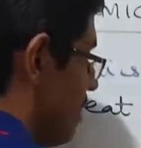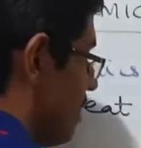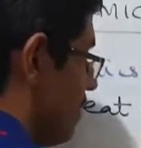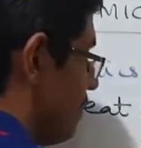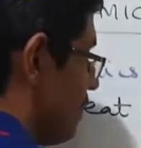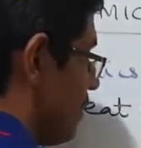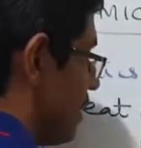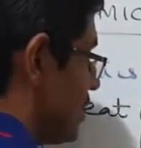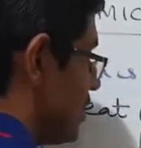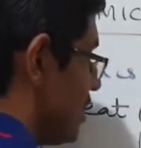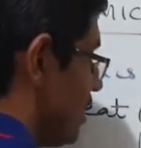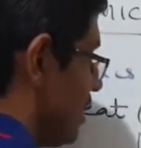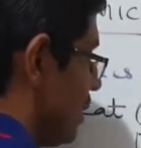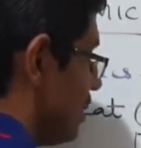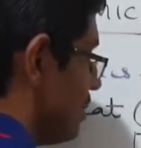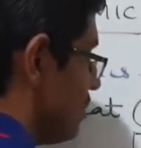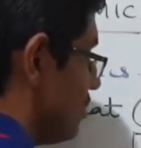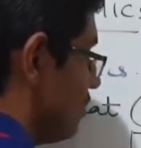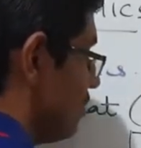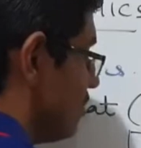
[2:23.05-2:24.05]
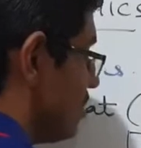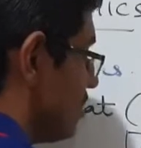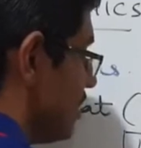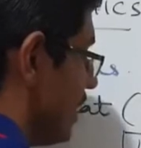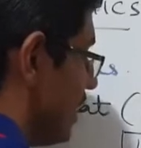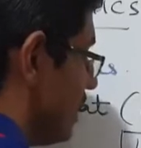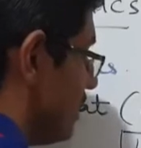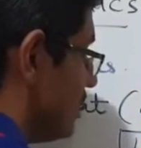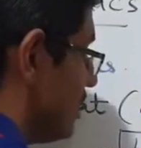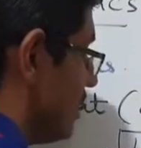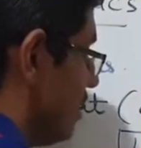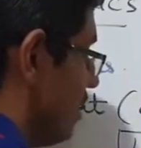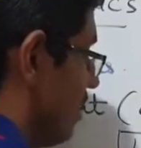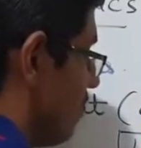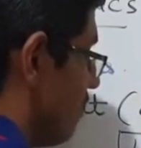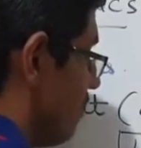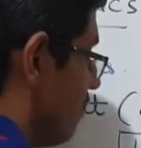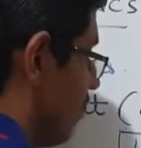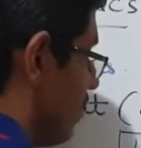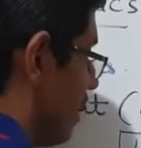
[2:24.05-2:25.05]
Pressure into change in
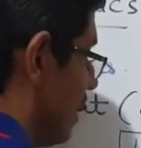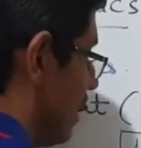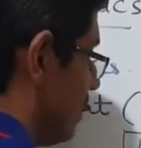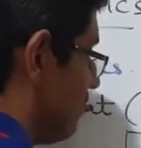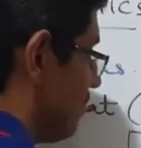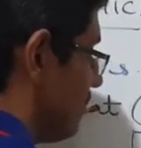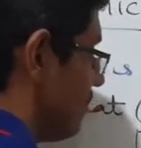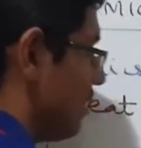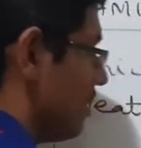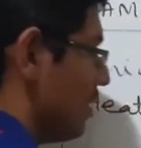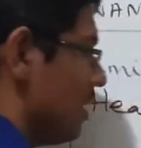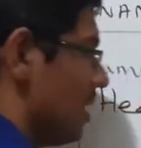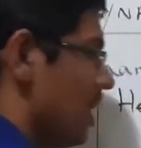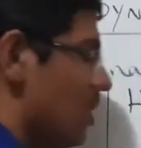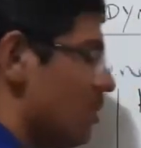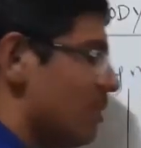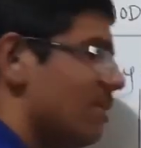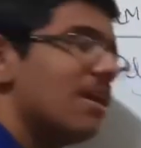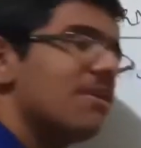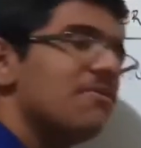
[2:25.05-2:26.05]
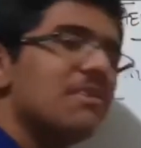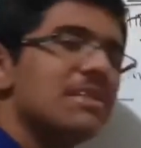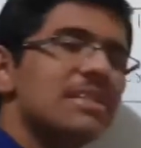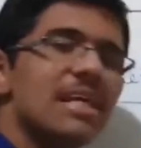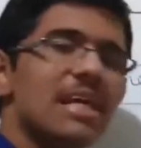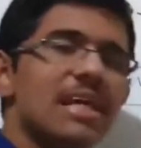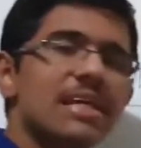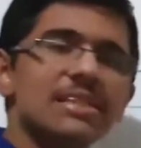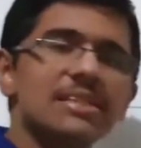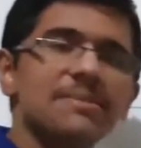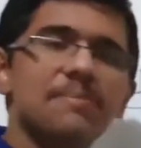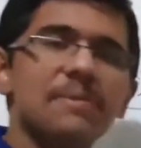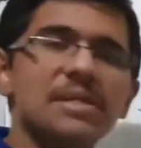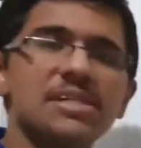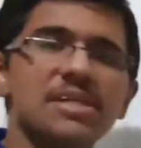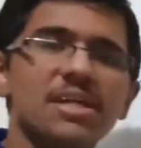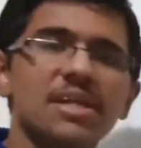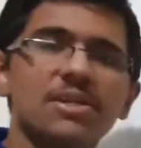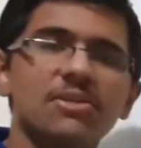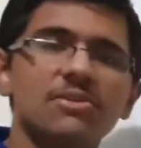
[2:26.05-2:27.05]
volume. How can we say it is
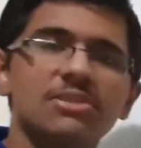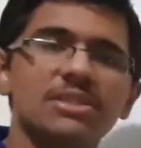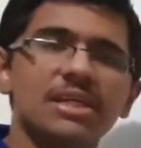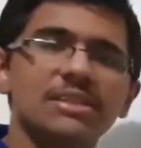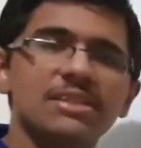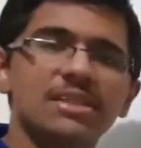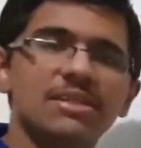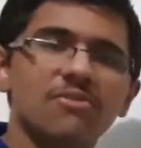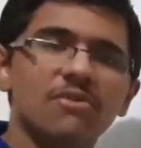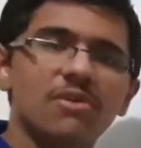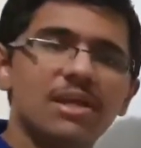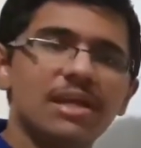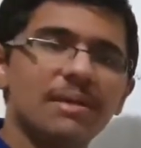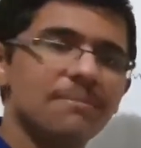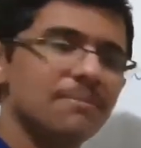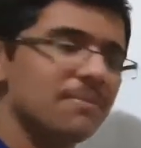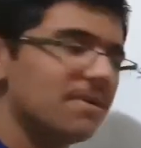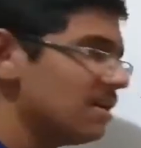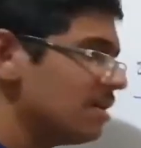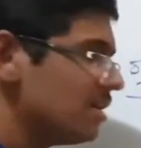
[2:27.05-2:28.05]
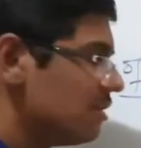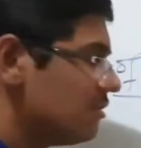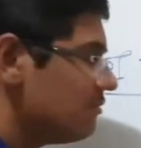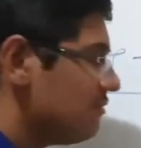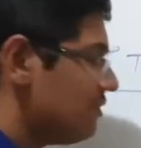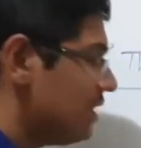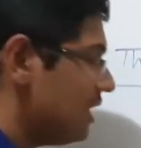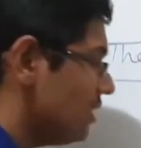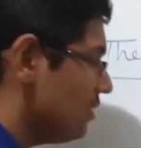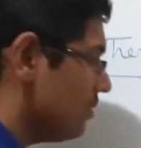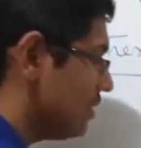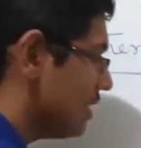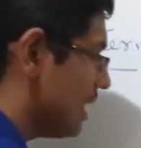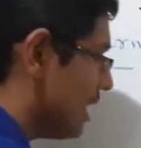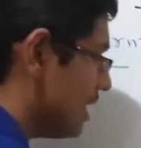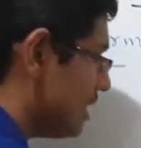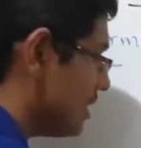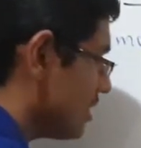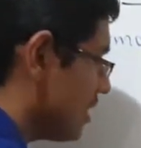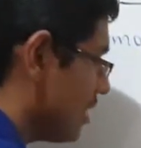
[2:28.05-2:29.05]
pressure into change in volume? We know
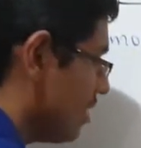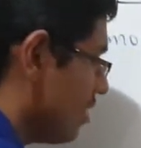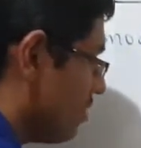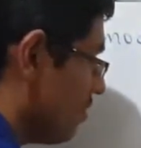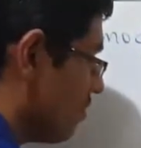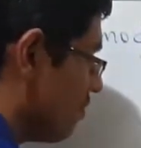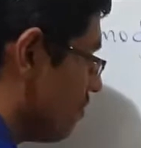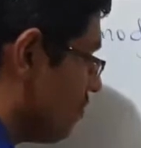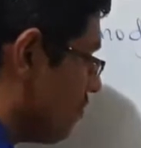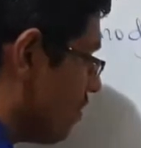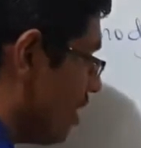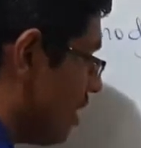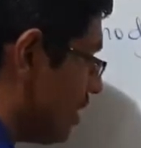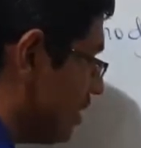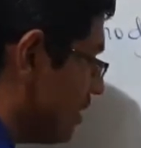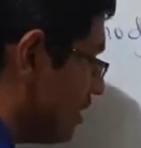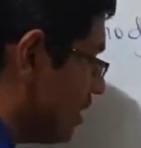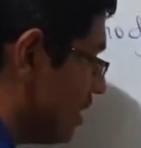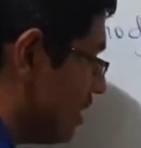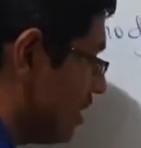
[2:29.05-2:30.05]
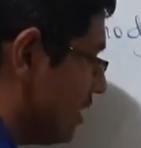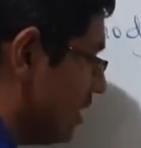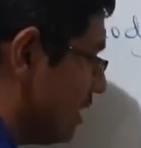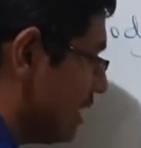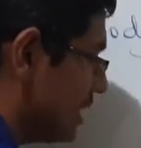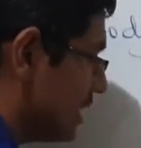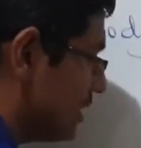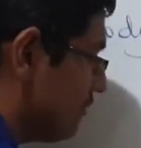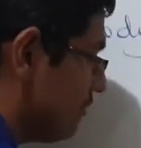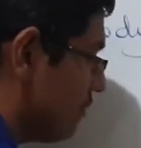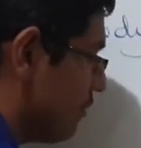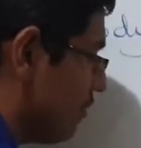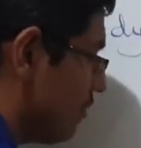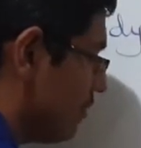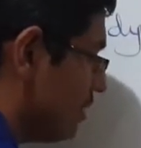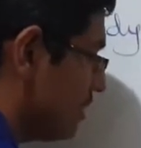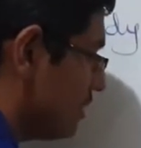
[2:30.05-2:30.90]
that work done is force